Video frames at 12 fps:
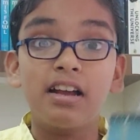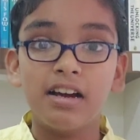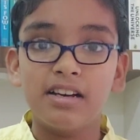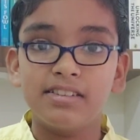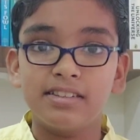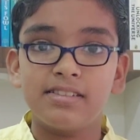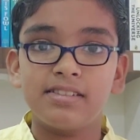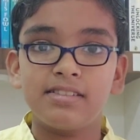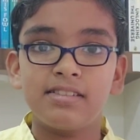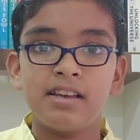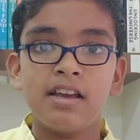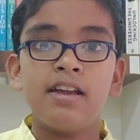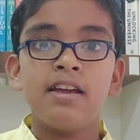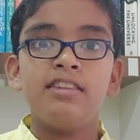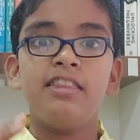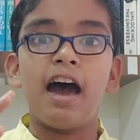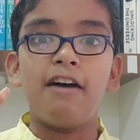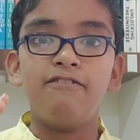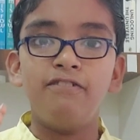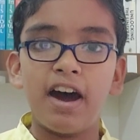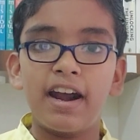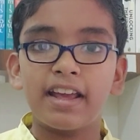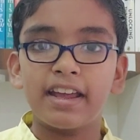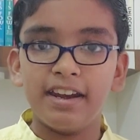curses, the
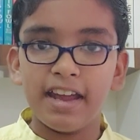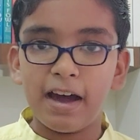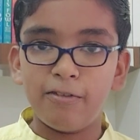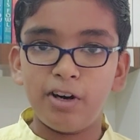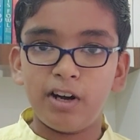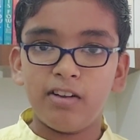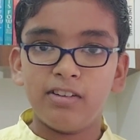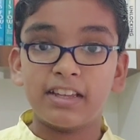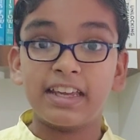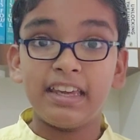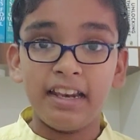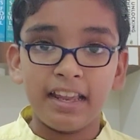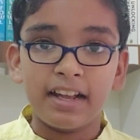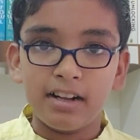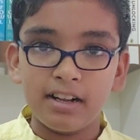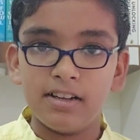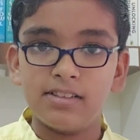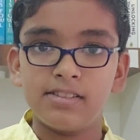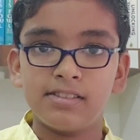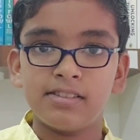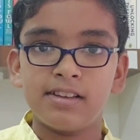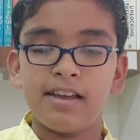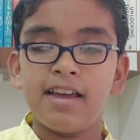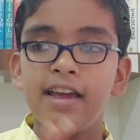Avada Kedavra, the killing curse.
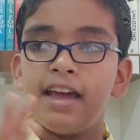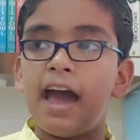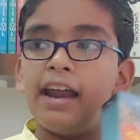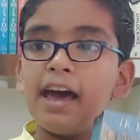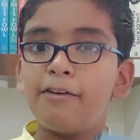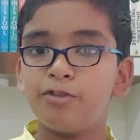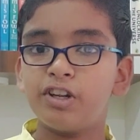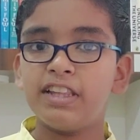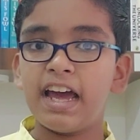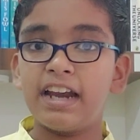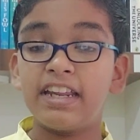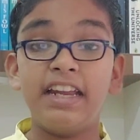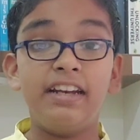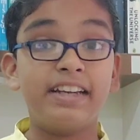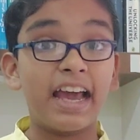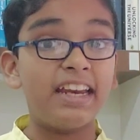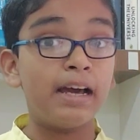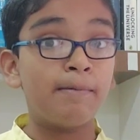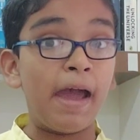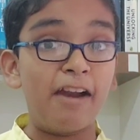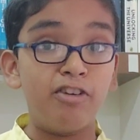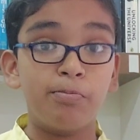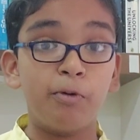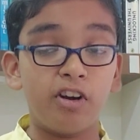And after that, he tied up
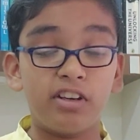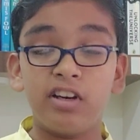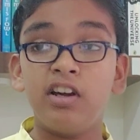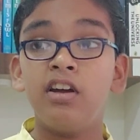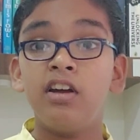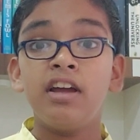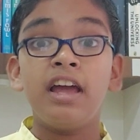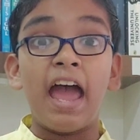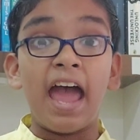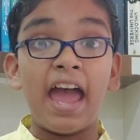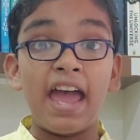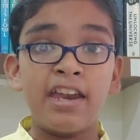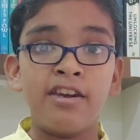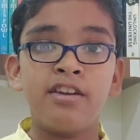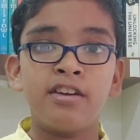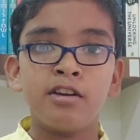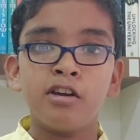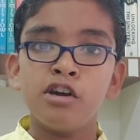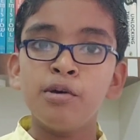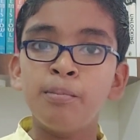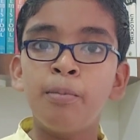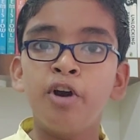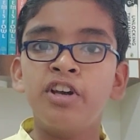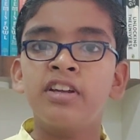Harry Potter and
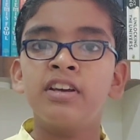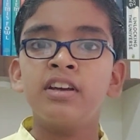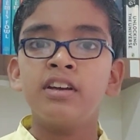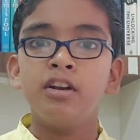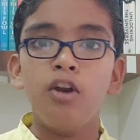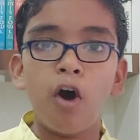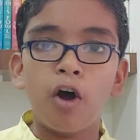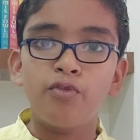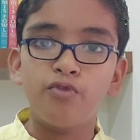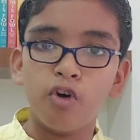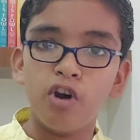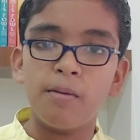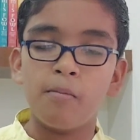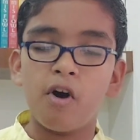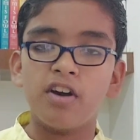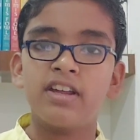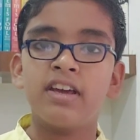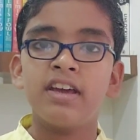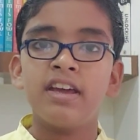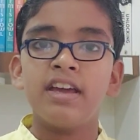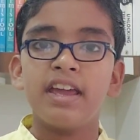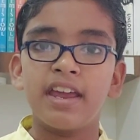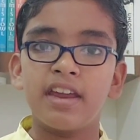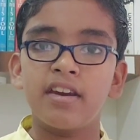put Lord Voldemort
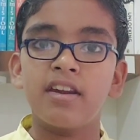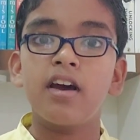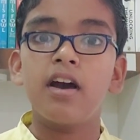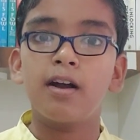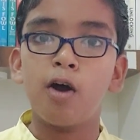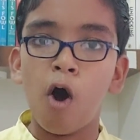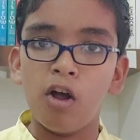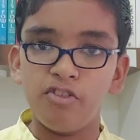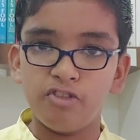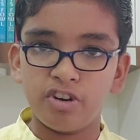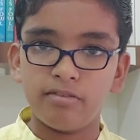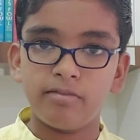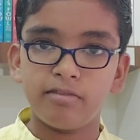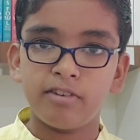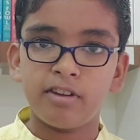in a cauldron